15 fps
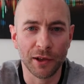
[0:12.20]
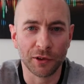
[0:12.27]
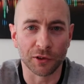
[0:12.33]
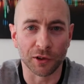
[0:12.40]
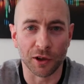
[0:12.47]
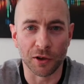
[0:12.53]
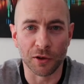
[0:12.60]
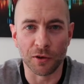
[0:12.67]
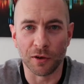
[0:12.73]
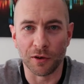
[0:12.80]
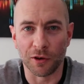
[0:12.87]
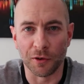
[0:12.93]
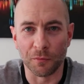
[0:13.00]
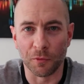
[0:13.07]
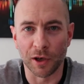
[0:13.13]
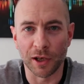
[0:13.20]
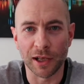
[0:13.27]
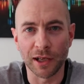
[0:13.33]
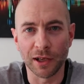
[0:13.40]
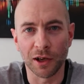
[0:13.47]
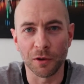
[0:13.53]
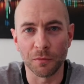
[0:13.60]
So I'm
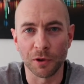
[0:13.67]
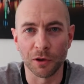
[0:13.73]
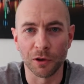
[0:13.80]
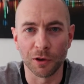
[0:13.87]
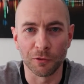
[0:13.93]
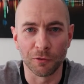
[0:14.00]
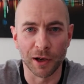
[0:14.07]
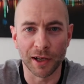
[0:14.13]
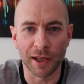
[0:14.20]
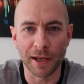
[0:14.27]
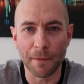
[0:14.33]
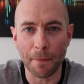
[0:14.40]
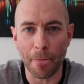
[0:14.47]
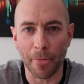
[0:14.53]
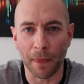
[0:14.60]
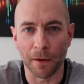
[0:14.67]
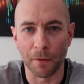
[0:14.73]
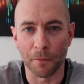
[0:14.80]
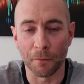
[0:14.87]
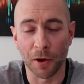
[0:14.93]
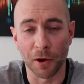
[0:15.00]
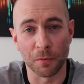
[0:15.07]
ready, hope you lot are ready.
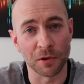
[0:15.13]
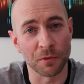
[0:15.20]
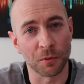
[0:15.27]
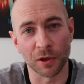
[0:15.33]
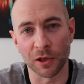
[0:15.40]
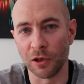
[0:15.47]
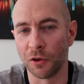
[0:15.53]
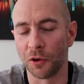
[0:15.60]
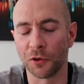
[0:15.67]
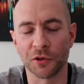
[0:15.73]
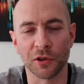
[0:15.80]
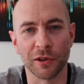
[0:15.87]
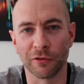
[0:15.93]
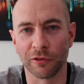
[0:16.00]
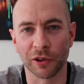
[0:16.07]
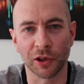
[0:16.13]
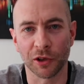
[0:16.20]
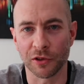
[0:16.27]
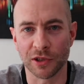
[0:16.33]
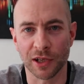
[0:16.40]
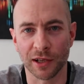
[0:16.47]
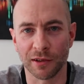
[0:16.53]
Hoping to bring you lots of different
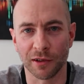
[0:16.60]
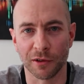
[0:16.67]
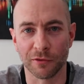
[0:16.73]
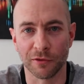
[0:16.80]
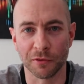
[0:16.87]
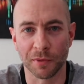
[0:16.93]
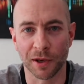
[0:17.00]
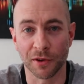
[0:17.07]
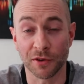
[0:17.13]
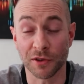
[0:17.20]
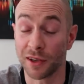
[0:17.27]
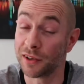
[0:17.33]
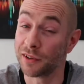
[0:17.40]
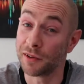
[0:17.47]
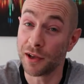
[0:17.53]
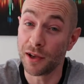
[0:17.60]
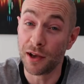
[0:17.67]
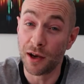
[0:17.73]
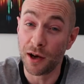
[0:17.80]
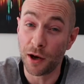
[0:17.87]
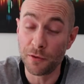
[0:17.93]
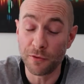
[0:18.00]
content over the months and
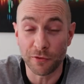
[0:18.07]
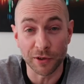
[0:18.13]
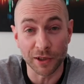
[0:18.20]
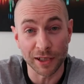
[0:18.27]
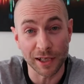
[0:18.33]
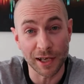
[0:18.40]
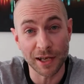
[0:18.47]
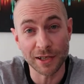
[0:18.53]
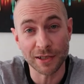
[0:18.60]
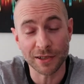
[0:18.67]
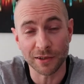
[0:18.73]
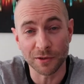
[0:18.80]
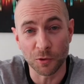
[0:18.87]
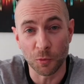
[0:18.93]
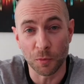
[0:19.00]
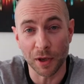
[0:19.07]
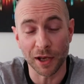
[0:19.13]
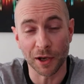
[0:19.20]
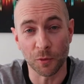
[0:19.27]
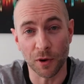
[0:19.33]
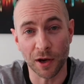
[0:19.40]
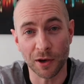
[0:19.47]
hopefully the years, all
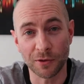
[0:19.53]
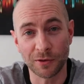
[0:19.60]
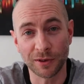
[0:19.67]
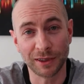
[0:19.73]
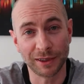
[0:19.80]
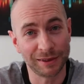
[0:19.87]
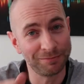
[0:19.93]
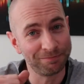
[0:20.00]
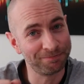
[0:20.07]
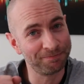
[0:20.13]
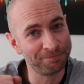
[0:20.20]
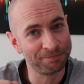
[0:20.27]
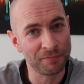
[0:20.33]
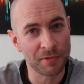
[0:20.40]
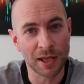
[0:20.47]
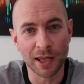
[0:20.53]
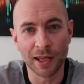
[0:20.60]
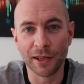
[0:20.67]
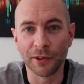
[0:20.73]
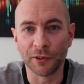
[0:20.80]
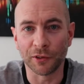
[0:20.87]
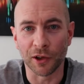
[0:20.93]
being well.
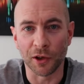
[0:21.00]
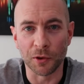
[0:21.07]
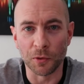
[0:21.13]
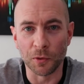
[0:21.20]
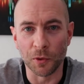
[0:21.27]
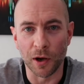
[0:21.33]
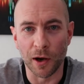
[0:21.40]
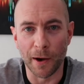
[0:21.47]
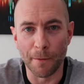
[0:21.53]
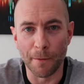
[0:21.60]
So